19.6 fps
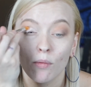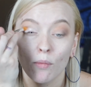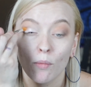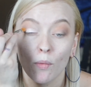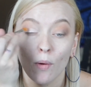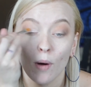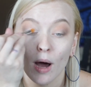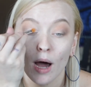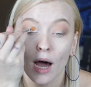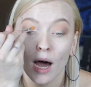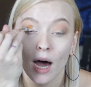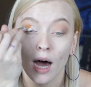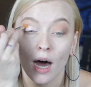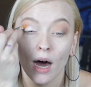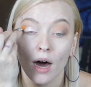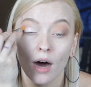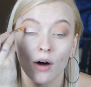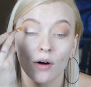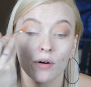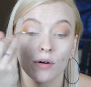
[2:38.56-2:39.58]

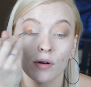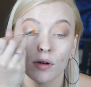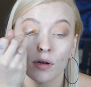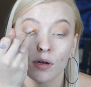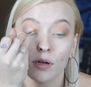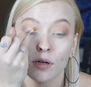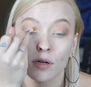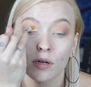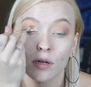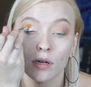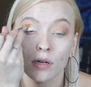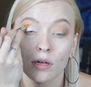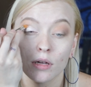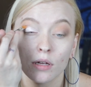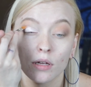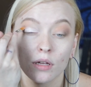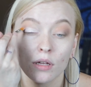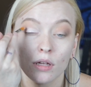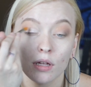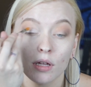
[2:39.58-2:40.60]
Wow.
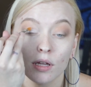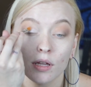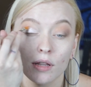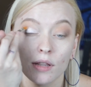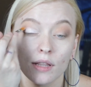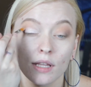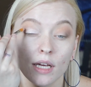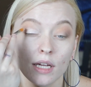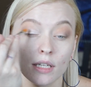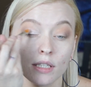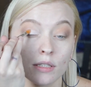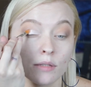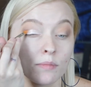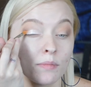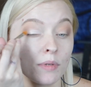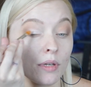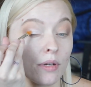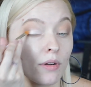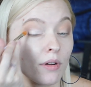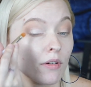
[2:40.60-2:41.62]
That is
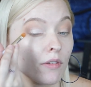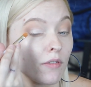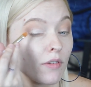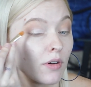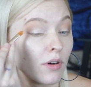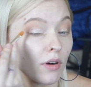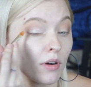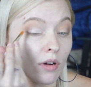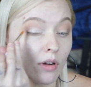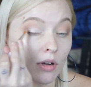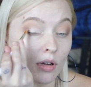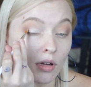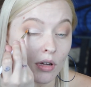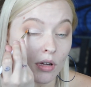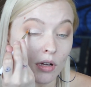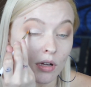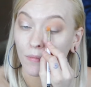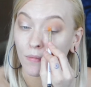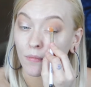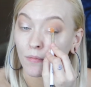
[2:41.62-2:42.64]
beautiful.
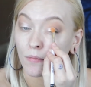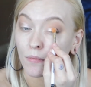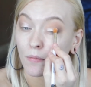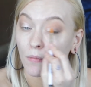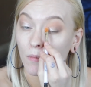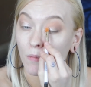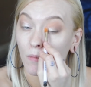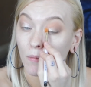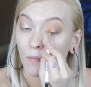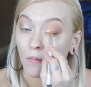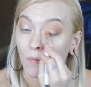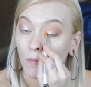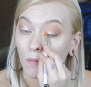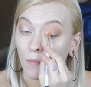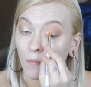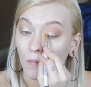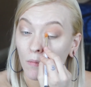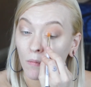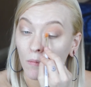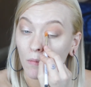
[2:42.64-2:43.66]
And do the same
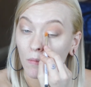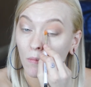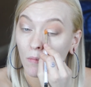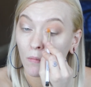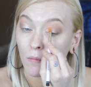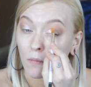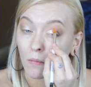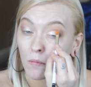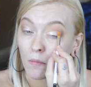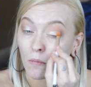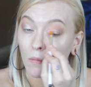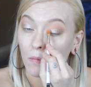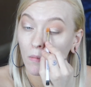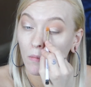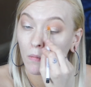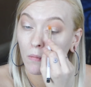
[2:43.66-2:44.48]
for the other eye.